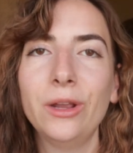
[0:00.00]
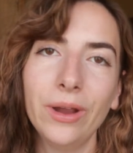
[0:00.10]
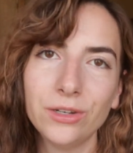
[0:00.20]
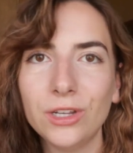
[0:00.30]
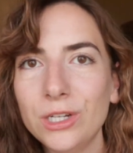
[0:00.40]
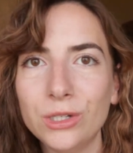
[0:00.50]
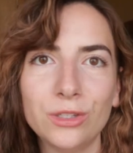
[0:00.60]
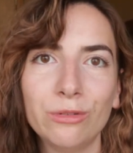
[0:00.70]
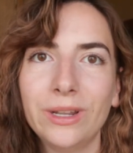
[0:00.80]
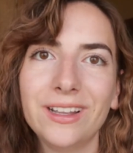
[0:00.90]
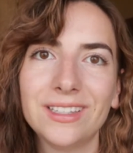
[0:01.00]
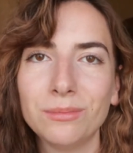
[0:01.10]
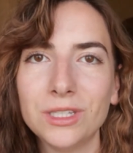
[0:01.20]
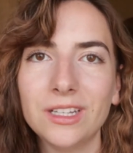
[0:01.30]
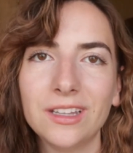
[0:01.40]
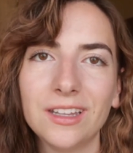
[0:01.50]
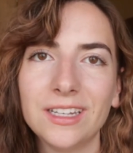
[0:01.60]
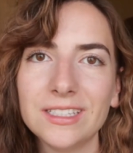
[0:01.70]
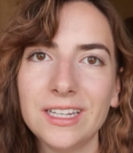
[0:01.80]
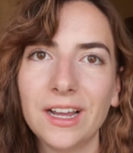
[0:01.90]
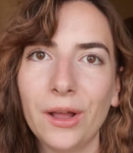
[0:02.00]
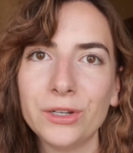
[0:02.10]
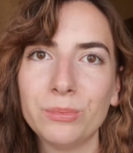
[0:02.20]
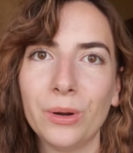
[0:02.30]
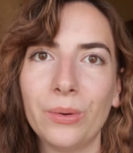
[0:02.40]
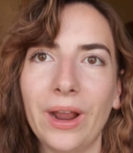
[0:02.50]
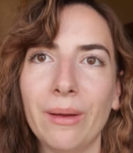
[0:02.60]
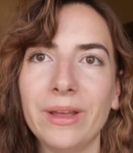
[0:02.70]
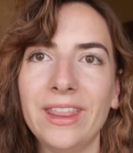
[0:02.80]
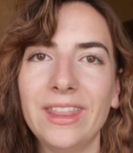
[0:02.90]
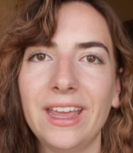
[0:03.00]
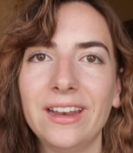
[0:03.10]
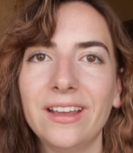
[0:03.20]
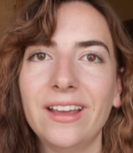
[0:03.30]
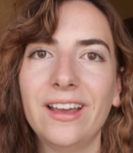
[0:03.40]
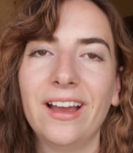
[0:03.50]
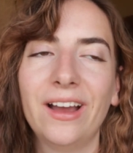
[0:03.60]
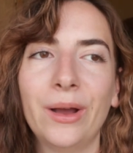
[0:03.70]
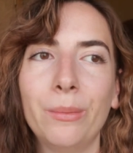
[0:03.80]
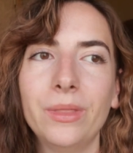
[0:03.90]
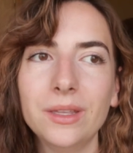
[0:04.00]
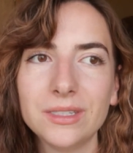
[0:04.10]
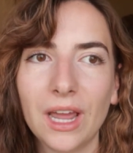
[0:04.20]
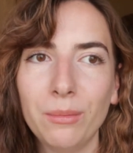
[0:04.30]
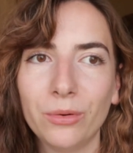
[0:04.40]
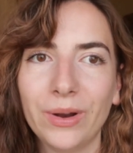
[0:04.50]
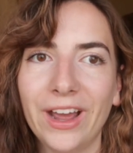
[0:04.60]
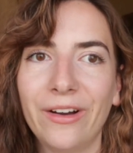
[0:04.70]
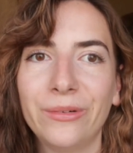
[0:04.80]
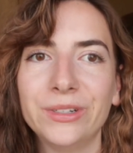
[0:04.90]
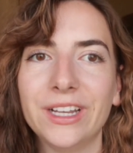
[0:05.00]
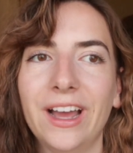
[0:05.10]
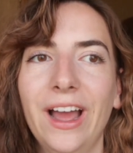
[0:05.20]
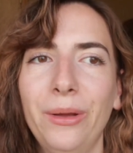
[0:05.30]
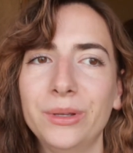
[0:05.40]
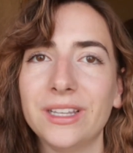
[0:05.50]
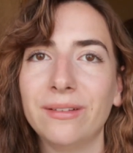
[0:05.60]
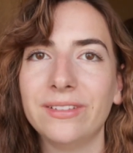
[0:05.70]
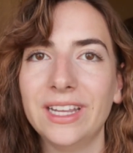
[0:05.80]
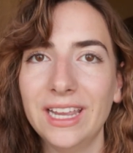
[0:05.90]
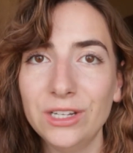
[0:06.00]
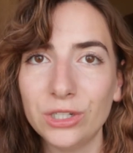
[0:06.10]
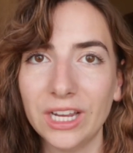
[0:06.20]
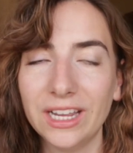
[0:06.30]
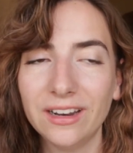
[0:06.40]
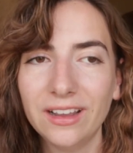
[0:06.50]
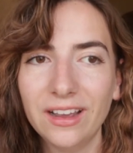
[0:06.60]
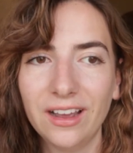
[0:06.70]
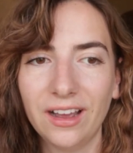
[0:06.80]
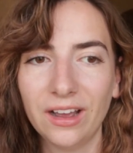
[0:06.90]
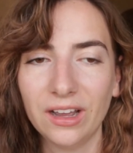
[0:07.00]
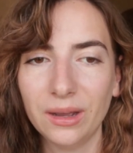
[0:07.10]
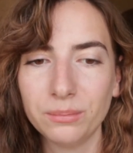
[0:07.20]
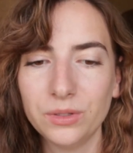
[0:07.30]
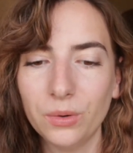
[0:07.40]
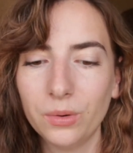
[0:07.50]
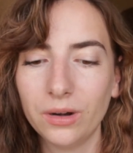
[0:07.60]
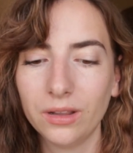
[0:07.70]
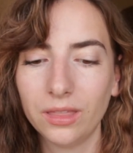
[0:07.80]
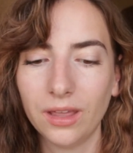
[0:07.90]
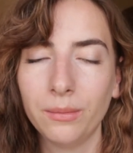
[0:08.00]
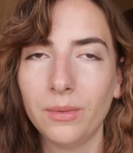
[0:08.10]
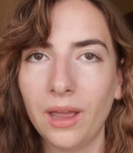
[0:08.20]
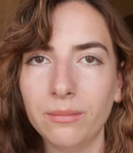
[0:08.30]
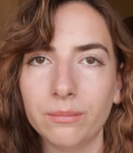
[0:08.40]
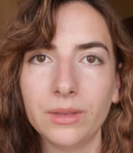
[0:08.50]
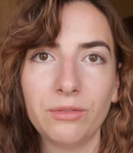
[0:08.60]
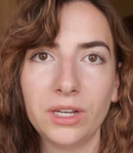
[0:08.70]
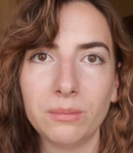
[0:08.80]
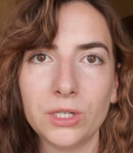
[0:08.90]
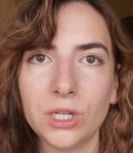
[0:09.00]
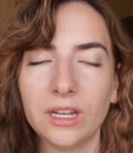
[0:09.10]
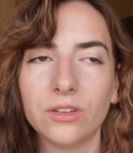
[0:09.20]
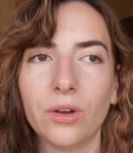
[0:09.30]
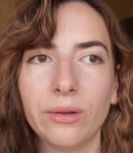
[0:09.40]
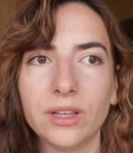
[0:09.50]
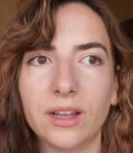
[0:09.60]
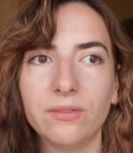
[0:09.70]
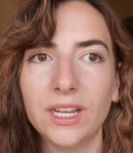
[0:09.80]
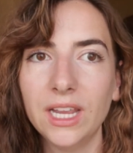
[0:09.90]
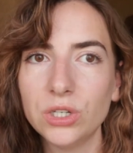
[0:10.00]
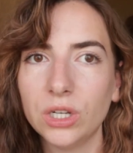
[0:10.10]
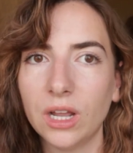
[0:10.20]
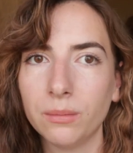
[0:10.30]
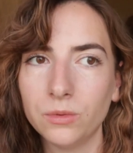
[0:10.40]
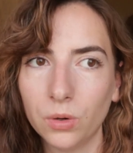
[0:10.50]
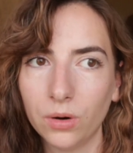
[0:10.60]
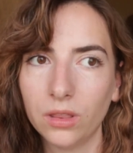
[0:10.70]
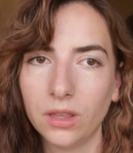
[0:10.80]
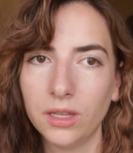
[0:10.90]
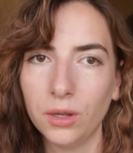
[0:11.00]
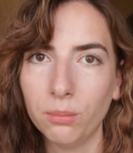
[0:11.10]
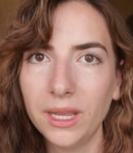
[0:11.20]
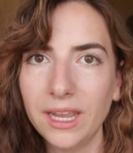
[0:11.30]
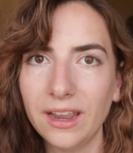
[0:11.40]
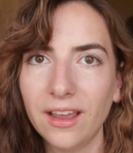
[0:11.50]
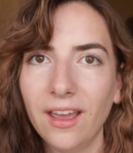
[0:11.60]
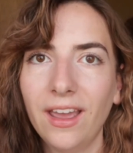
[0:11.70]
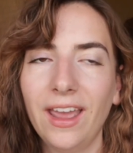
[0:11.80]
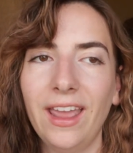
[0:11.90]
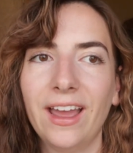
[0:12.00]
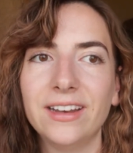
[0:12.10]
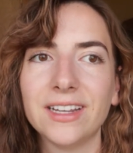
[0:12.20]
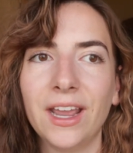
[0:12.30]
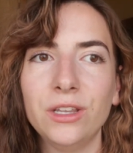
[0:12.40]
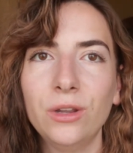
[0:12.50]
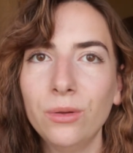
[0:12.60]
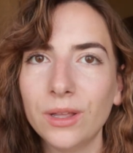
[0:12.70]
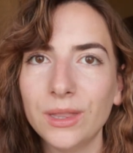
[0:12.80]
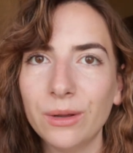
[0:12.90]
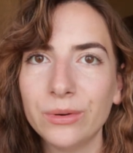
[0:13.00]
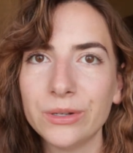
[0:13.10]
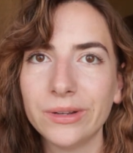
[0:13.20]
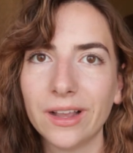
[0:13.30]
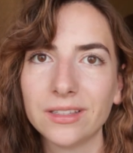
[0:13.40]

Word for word: congratulations, you've been accepted into the Disney College Program. And then this time around I was on vacation up north. I'm living in Michigan, so I was on vacation up north in the UP, and I knew that they were doing